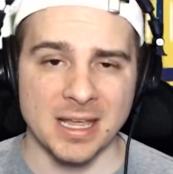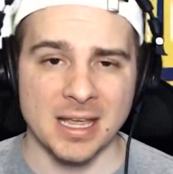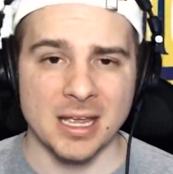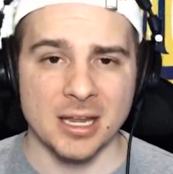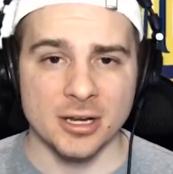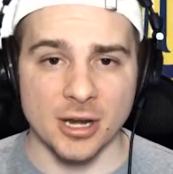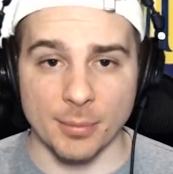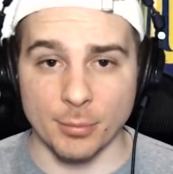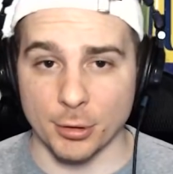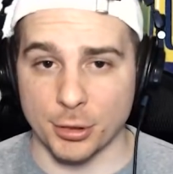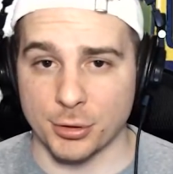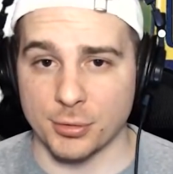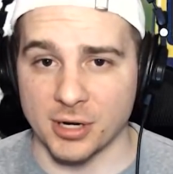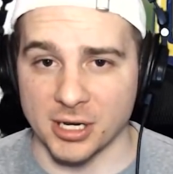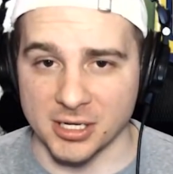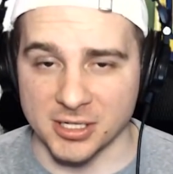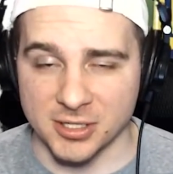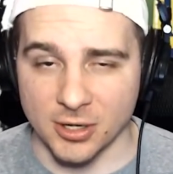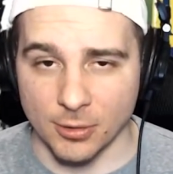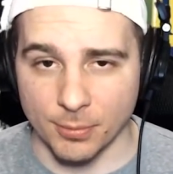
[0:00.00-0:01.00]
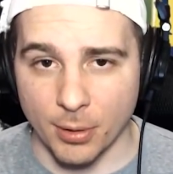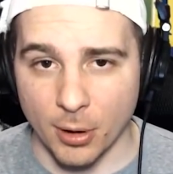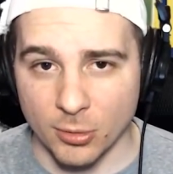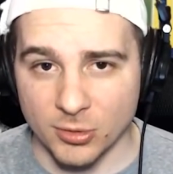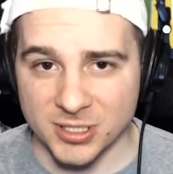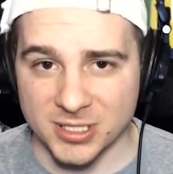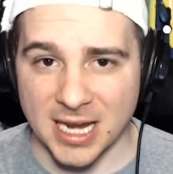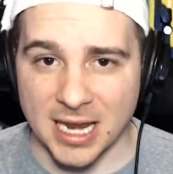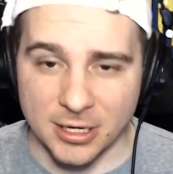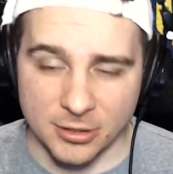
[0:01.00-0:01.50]
Number 3, so
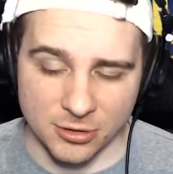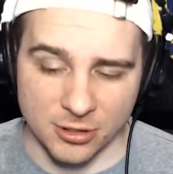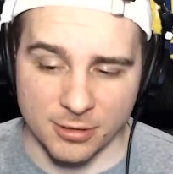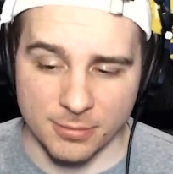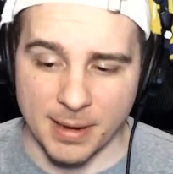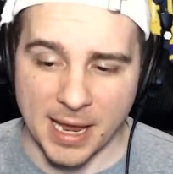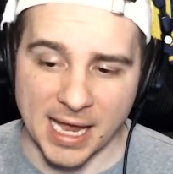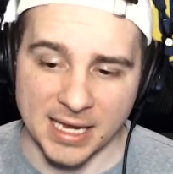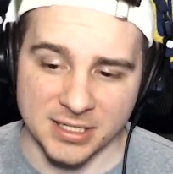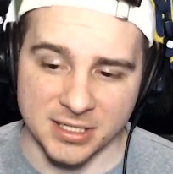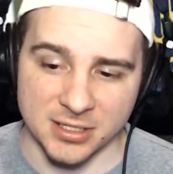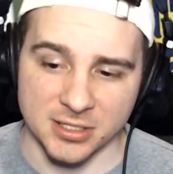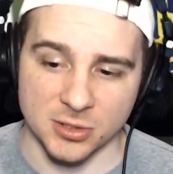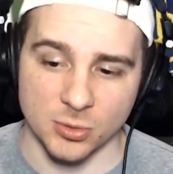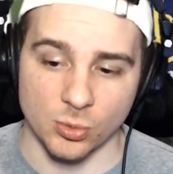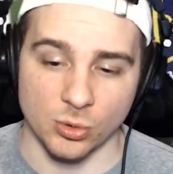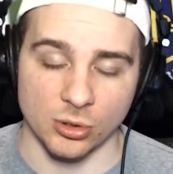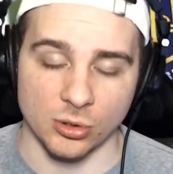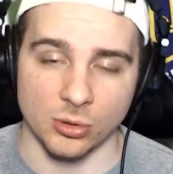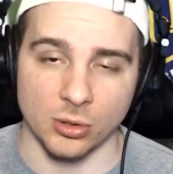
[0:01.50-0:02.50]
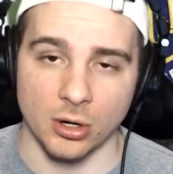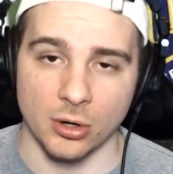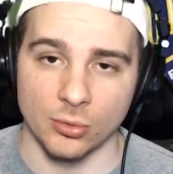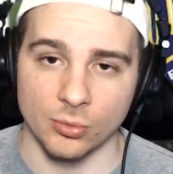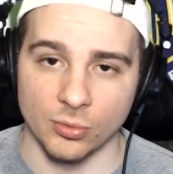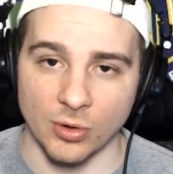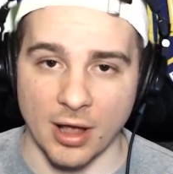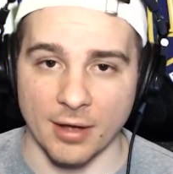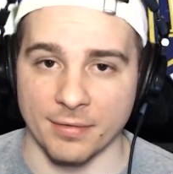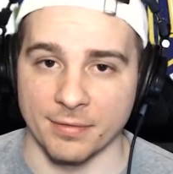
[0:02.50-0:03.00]
post-entry passes were
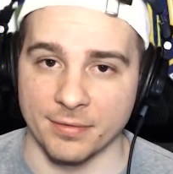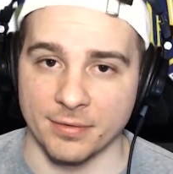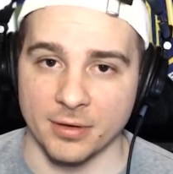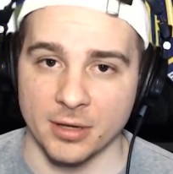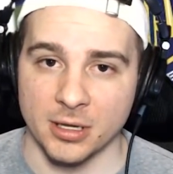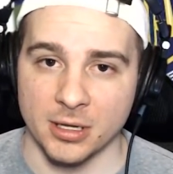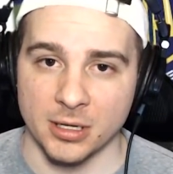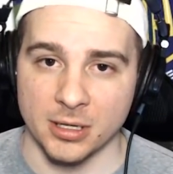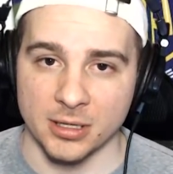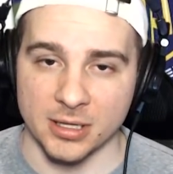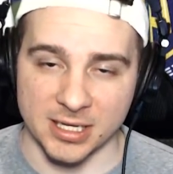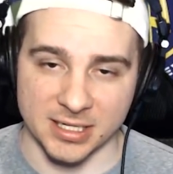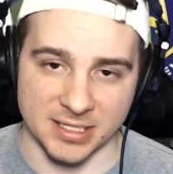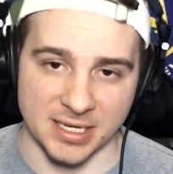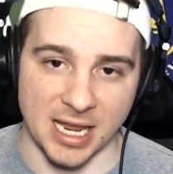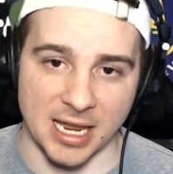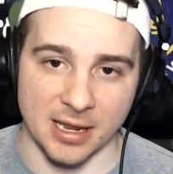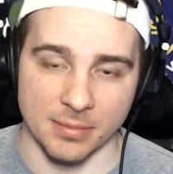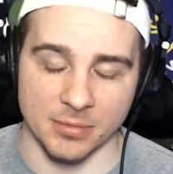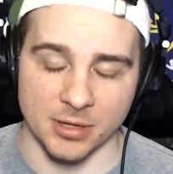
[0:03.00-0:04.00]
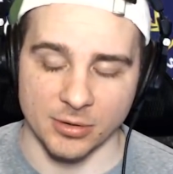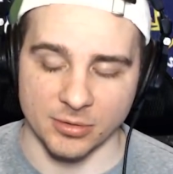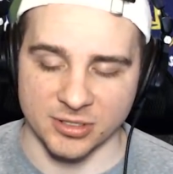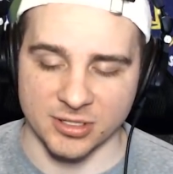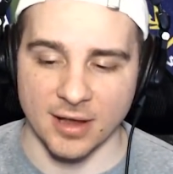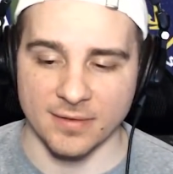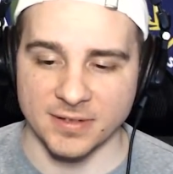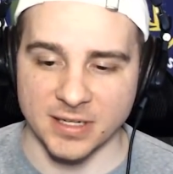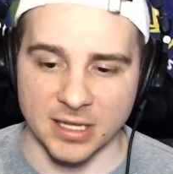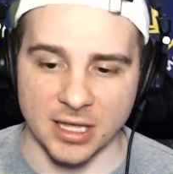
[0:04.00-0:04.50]
rough this game. They were
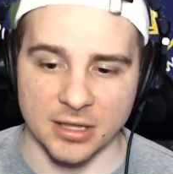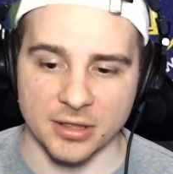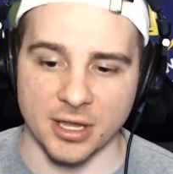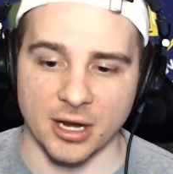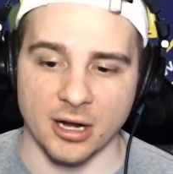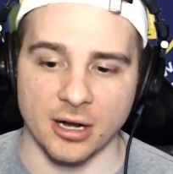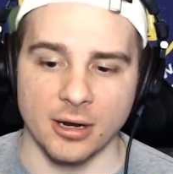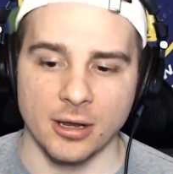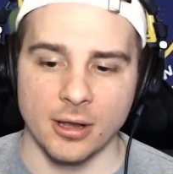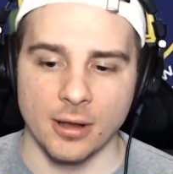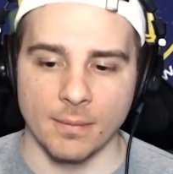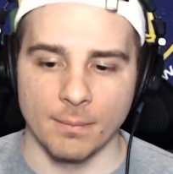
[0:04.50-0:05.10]
tough to get there.